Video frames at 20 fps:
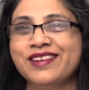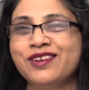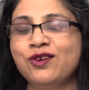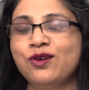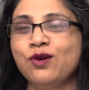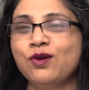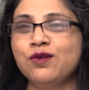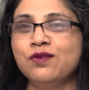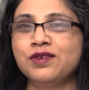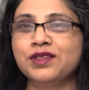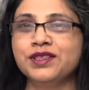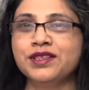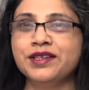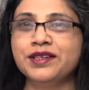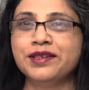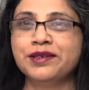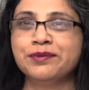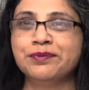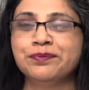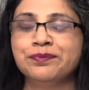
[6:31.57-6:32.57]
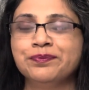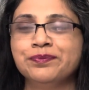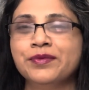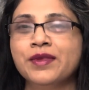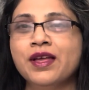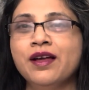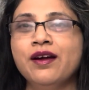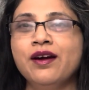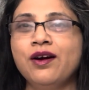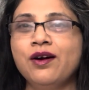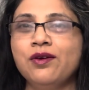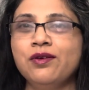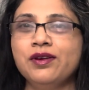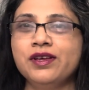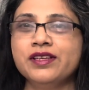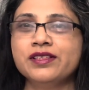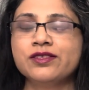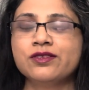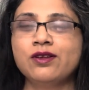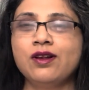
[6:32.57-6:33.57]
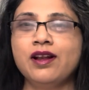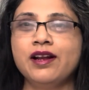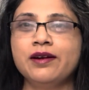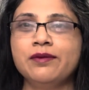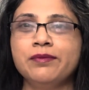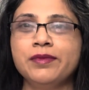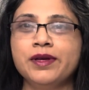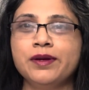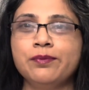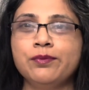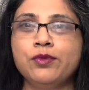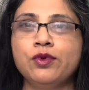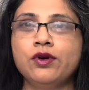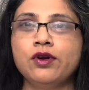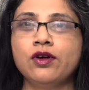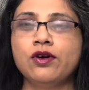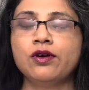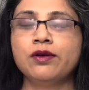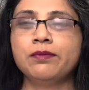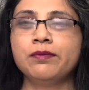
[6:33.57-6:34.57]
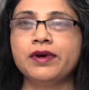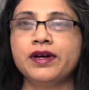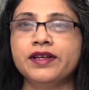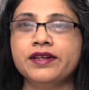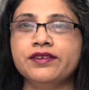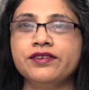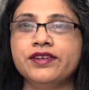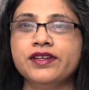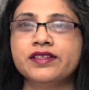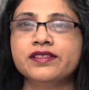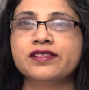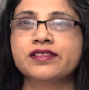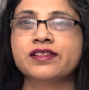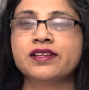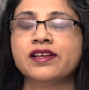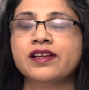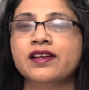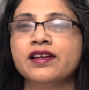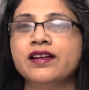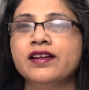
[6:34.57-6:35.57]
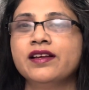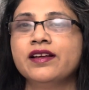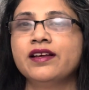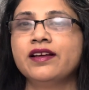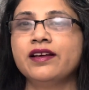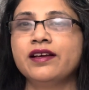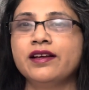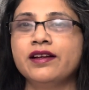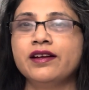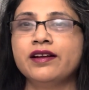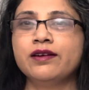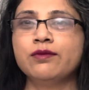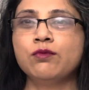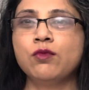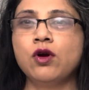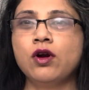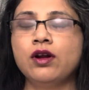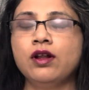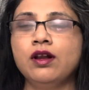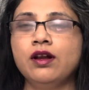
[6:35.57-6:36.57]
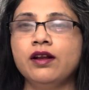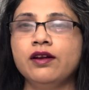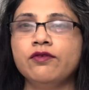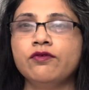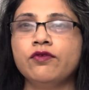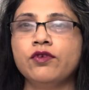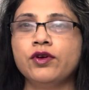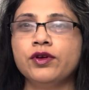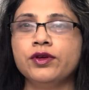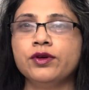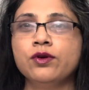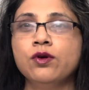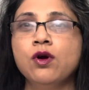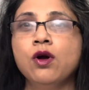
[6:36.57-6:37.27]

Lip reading: over there. Okay, so let me put on my dress and model it for you.